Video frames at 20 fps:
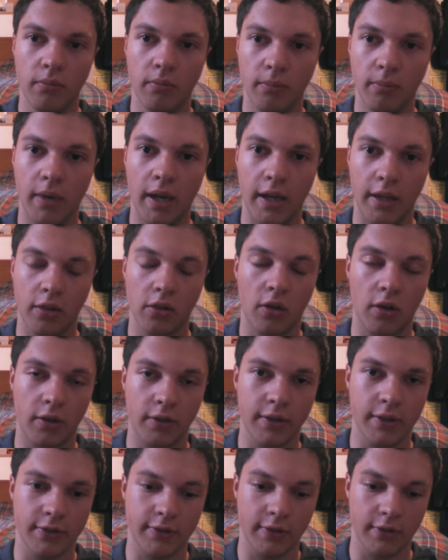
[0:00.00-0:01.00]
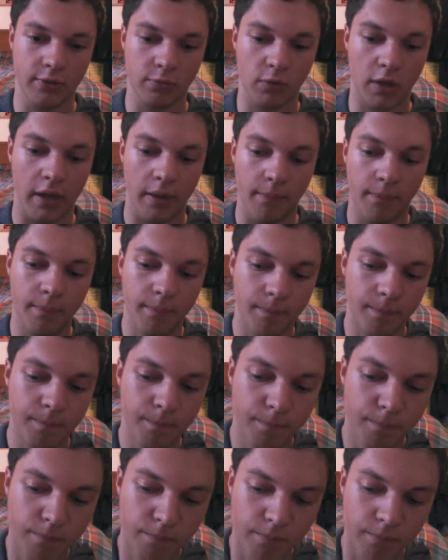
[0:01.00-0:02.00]
my long distance run.
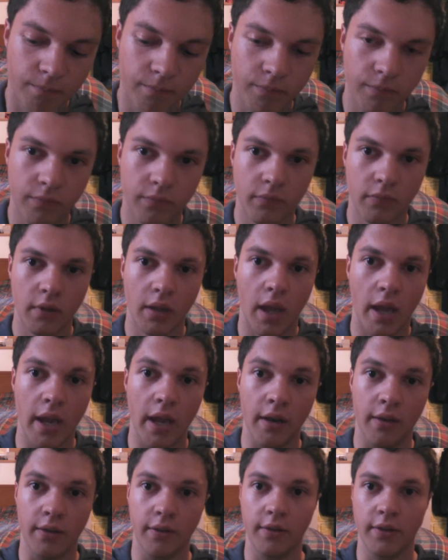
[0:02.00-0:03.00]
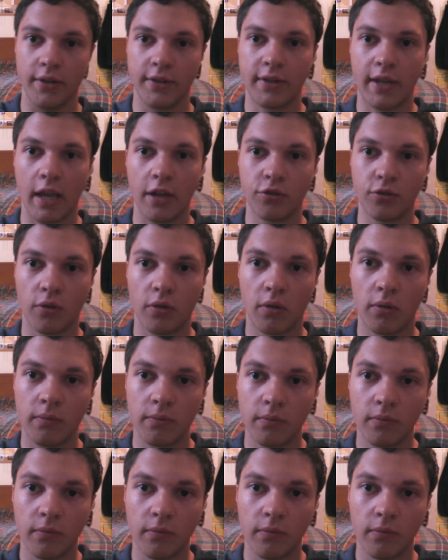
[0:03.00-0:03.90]
And the schedule